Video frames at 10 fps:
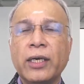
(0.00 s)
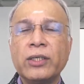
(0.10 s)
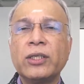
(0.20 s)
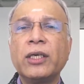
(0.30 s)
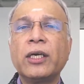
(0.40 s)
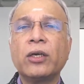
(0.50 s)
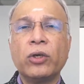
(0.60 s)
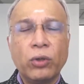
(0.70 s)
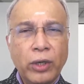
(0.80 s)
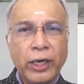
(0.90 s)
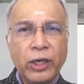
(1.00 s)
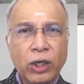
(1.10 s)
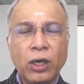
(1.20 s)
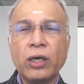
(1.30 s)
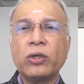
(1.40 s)
consider
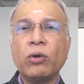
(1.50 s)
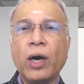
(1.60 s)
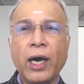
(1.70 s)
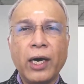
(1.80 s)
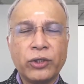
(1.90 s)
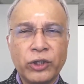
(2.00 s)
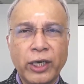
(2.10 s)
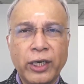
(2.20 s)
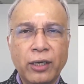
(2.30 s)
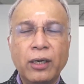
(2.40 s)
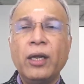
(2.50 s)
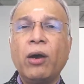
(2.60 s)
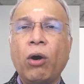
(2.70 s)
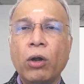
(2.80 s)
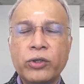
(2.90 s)
donating to our channel.
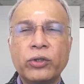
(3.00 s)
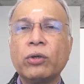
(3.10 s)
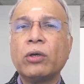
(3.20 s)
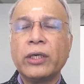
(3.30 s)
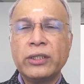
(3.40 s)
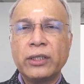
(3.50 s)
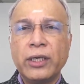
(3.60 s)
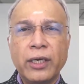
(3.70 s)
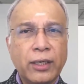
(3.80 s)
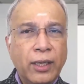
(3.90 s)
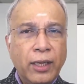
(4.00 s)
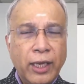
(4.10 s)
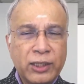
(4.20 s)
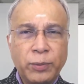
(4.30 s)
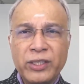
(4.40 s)
Also, consider
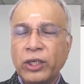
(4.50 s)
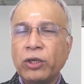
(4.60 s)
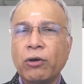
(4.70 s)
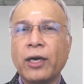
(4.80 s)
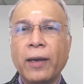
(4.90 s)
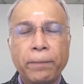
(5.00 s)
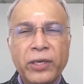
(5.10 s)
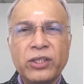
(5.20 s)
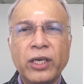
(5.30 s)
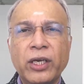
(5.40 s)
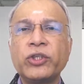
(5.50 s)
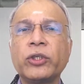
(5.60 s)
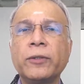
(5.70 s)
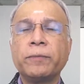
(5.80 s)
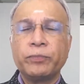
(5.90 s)
expressing your
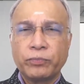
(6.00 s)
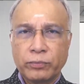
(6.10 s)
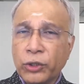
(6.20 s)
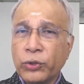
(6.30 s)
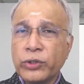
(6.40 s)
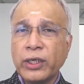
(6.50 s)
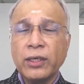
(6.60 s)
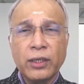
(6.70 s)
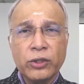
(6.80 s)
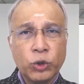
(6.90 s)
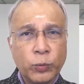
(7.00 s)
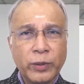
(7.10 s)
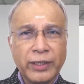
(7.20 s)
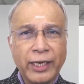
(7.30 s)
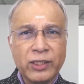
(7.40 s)
appreciation using the
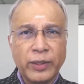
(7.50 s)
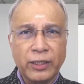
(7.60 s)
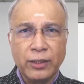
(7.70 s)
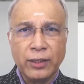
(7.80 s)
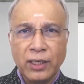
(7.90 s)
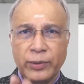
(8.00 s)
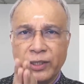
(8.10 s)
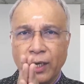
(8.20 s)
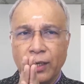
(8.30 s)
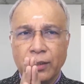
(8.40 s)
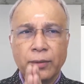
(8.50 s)
Super Thanks button. Namaskar.